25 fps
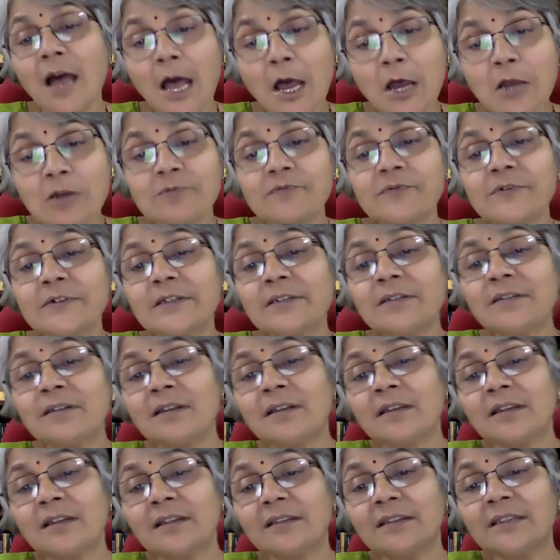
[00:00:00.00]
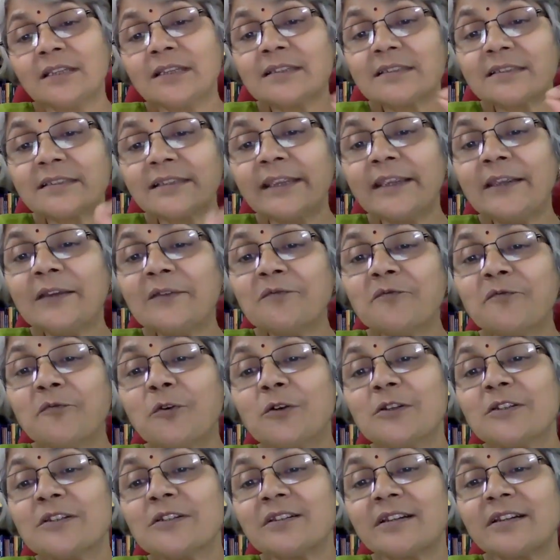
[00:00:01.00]
However, The same
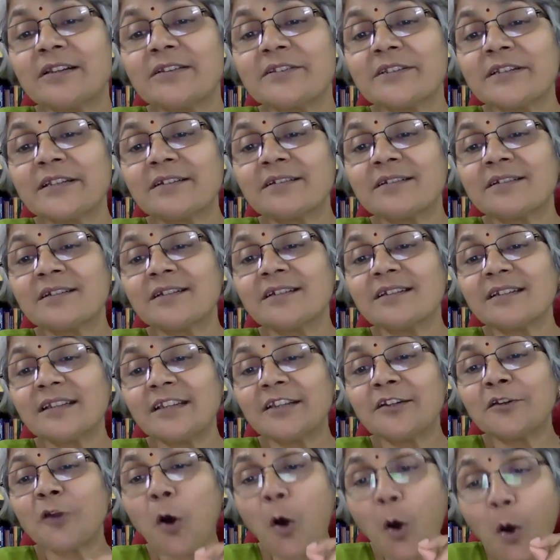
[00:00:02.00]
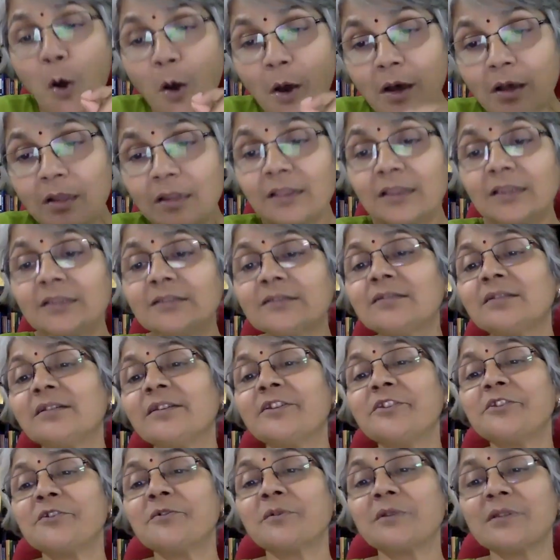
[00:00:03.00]
was rejected in all the
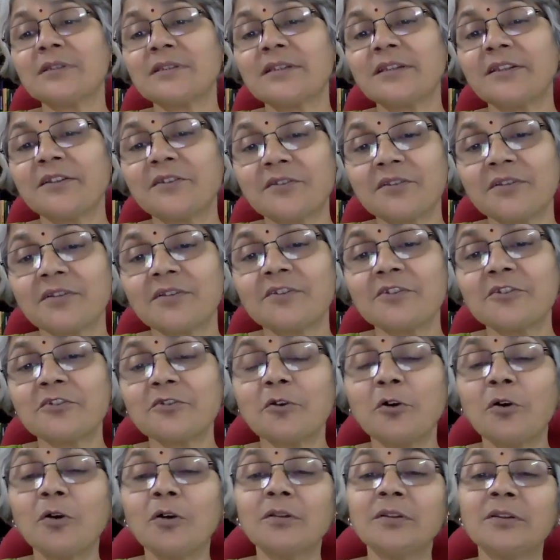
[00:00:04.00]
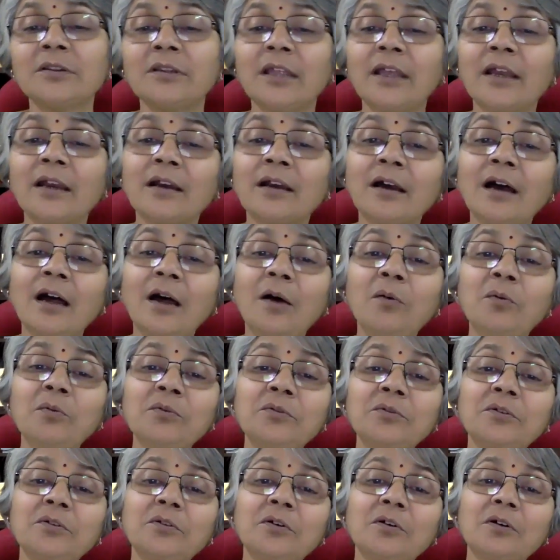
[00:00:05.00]
three jurisdictions on
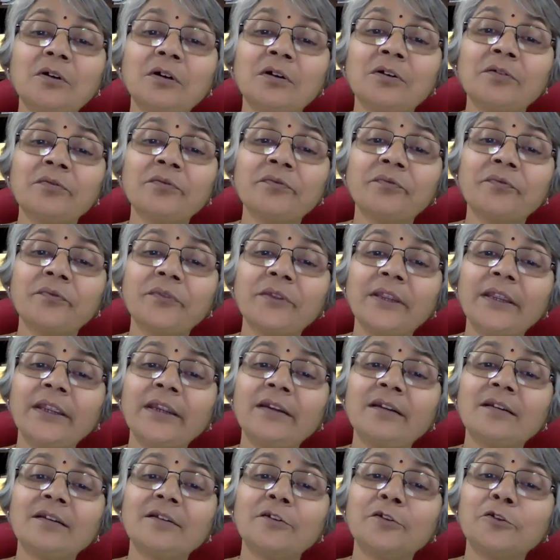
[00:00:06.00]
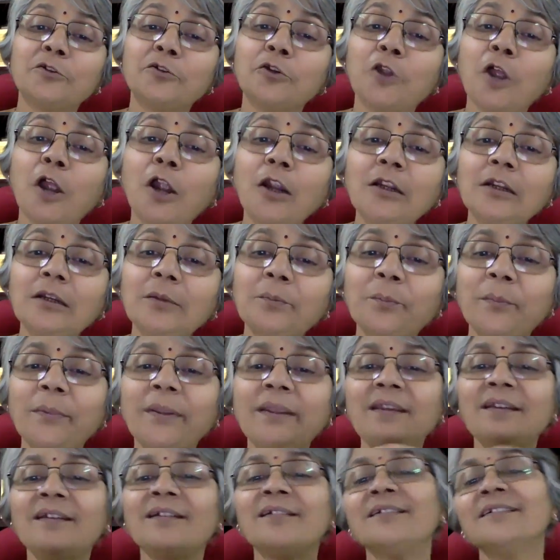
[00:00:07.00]
account of it not
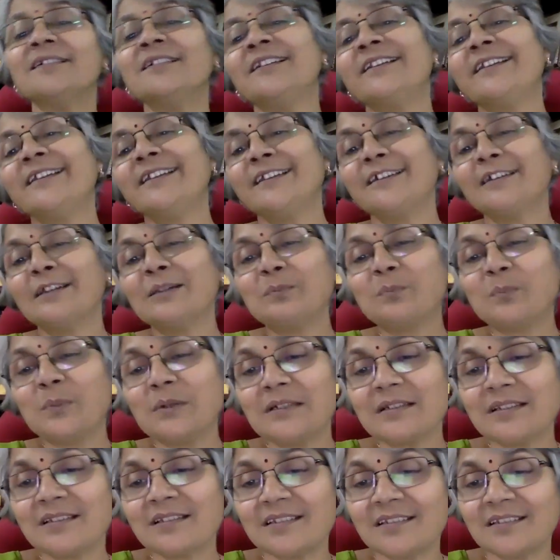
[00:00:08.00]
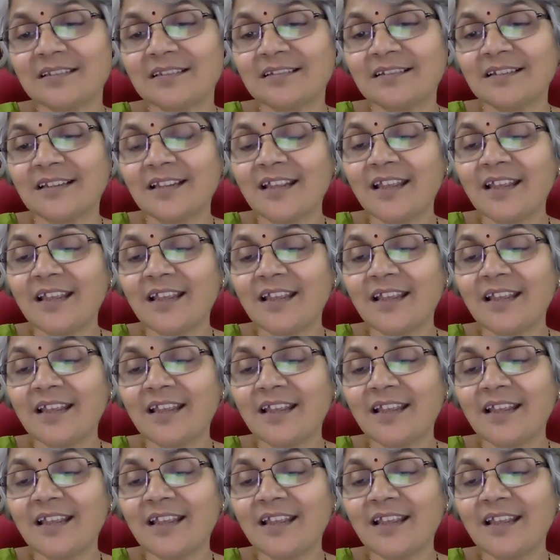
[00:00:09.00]
being a legal person,